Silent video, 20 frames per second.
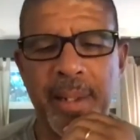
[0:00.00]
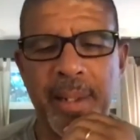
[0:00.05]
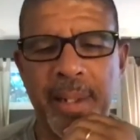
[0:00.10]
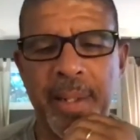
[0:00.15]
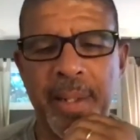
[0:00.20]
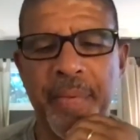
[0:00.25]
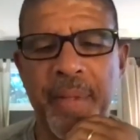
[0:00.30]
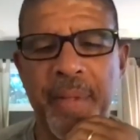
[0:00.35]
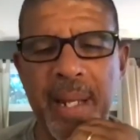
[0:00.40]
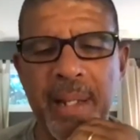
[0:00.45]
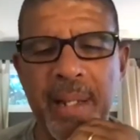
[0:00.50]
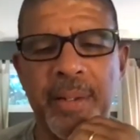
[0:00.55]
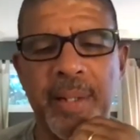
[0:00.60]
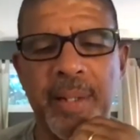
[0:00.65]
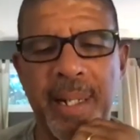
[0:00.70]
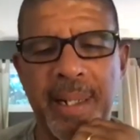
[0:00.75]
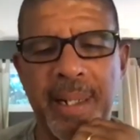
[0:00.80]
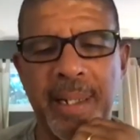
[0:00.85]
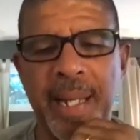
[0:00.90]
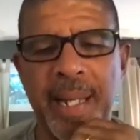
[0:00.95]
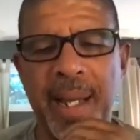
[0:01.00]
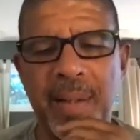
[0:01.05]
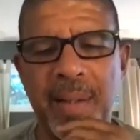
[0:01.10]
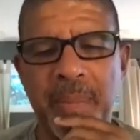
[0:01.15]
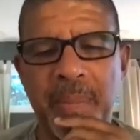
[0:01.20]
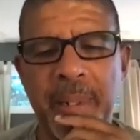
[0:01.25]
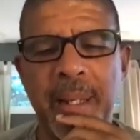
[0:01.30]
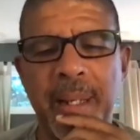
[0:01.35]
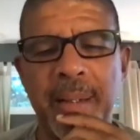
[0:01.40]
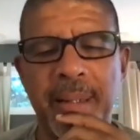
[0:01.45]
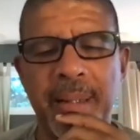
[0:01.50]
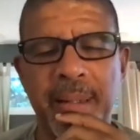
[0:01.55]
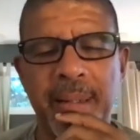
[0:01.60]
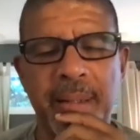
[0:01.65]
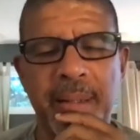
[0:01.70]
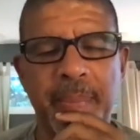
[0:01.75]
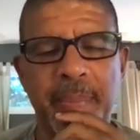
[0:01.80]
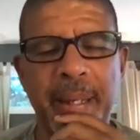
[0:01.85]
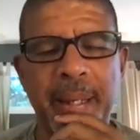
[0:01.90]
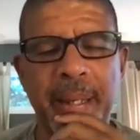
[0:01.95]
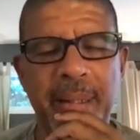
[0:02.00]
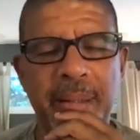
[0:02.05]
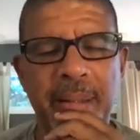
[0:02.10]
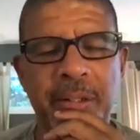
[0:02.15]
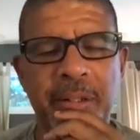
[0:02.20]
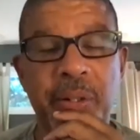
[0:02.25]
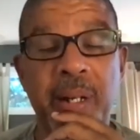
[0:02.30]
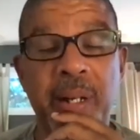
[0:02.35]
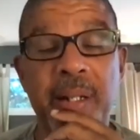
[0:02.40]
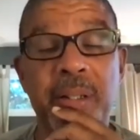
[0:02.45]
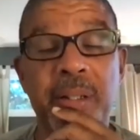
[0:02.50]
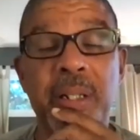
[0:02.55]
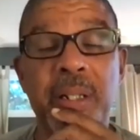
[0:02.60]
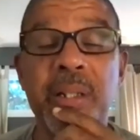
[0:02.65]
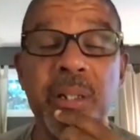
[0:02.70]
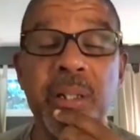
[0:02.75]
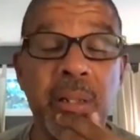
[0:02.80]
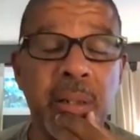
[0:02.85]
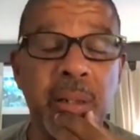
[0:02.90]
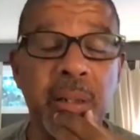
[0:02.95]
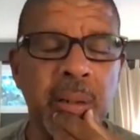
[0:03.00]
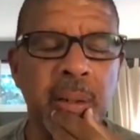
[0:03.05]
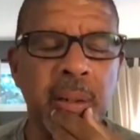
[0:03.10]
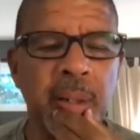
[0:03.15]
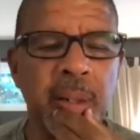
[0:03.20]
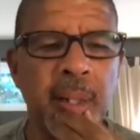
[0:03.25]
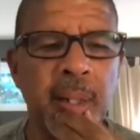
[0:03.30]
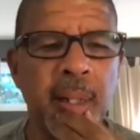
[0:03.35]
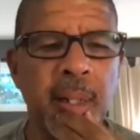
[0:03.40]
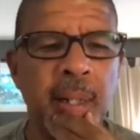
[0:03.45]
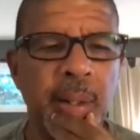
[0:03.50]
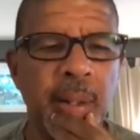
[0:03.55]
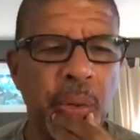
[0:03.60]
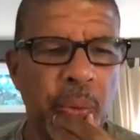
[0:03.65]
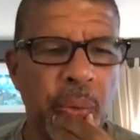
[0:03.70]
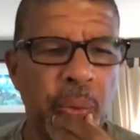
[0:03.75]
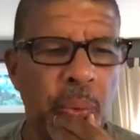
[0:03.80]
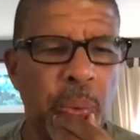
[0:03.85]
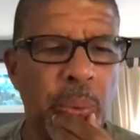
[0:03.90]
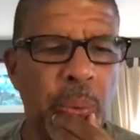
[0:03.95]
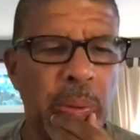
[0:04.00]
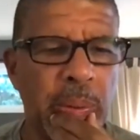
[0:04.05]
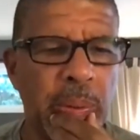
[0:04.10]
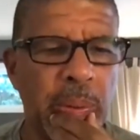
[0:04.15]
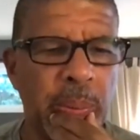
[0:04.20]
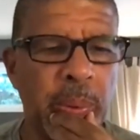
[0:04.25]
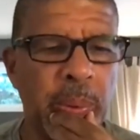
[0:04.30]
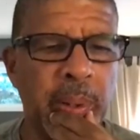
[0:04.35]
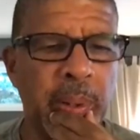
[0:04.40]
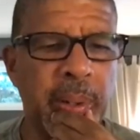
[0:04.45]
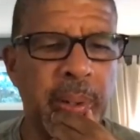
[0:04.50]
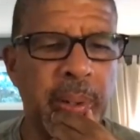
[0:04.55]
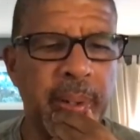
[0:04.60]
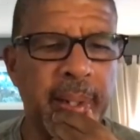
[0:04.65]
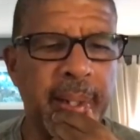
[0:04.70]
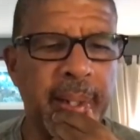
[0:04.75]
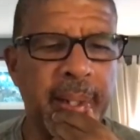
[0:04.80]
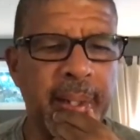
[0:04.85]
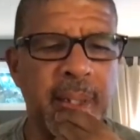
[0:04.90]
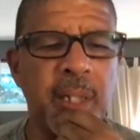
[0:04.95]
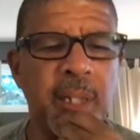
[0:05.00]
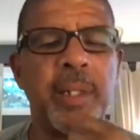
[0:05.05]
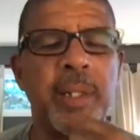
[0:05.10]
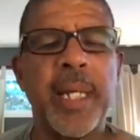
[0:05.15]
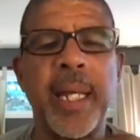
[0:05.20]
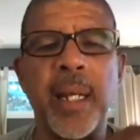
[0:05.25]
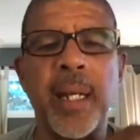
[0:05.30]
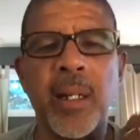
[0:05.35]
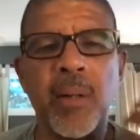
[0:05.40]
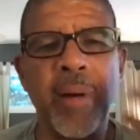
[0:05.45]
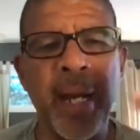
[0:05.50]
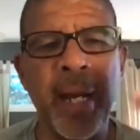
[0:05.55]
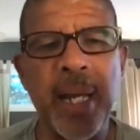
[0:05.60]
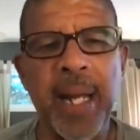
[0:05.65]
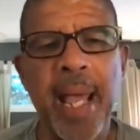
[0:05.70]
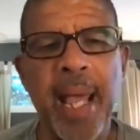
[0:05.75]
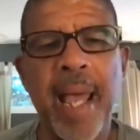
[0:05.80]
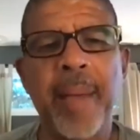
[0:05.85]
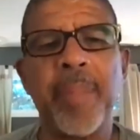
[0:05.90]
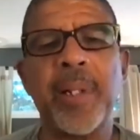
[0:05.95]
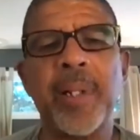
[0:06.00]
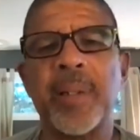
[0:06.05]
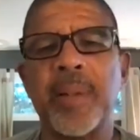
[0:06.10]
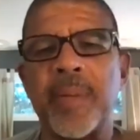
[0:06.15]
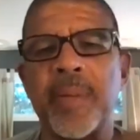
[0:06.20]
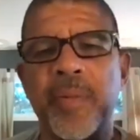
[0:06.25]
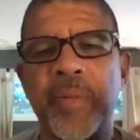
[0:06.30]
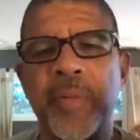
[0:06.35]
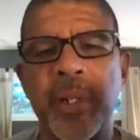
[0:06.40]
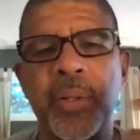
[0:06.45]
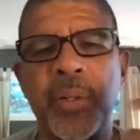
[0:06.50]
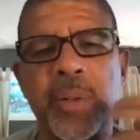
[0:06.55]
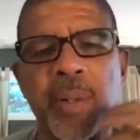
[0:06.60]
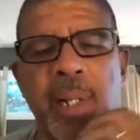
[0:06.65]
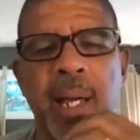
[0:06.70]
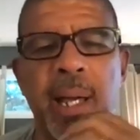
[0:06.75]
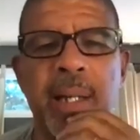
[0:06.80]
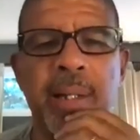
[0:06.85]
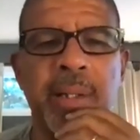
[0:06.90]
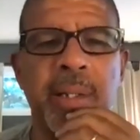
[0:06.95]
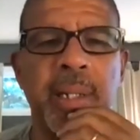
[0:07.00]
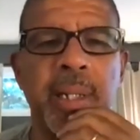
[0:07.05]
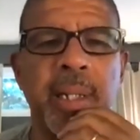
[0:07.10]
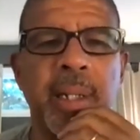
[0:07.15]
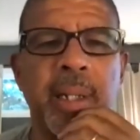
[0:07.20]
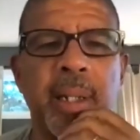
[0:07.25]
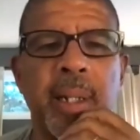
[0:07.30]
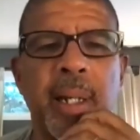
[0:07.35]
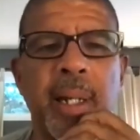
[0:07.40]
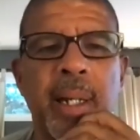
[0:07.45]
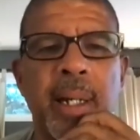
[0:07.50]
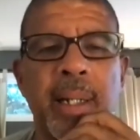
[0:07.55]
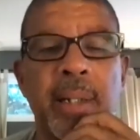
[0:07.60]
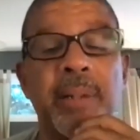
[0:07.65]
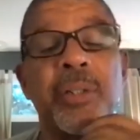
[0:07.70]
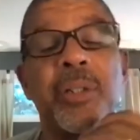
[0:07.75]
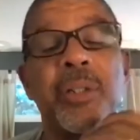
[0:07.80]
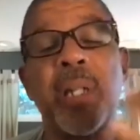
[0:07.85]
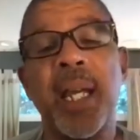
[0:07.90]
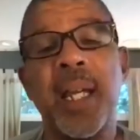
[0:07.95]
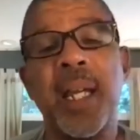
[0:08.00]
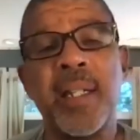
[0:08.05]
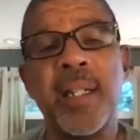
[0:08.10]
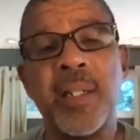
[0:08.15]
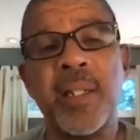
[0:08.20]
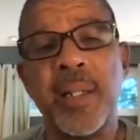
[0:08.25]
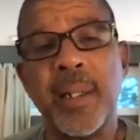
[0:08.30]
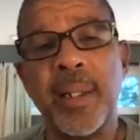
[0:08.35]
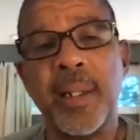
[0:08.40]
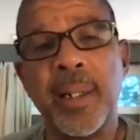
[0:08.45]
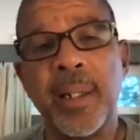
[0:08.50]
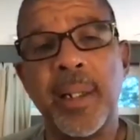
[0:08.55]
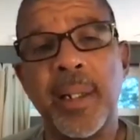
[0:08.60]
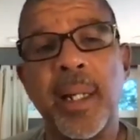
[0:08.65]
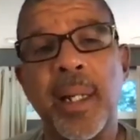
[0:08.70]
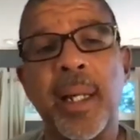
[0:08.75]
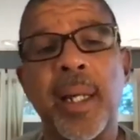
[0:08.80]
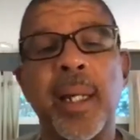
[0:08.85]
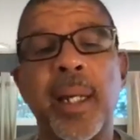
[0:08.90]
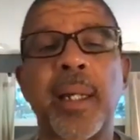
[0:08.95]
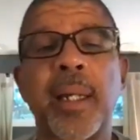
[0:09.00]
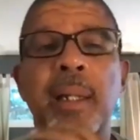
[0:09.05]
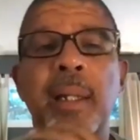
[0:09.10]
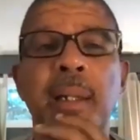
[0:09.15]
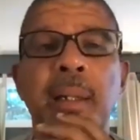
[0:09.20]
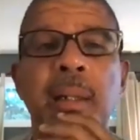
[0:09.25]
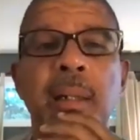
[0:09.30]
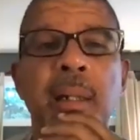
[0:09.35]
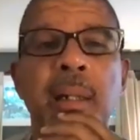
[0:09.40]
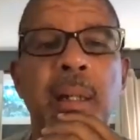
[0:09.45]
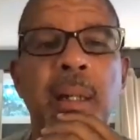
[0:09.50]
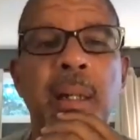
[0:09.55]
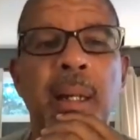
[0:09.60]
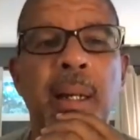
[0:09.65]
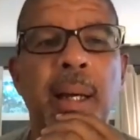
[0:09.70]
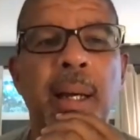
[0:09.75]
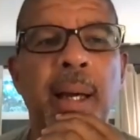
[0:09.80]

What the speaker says: things that allowed me, I think, to make a transition were the ingrained habits of visualizing, staging, and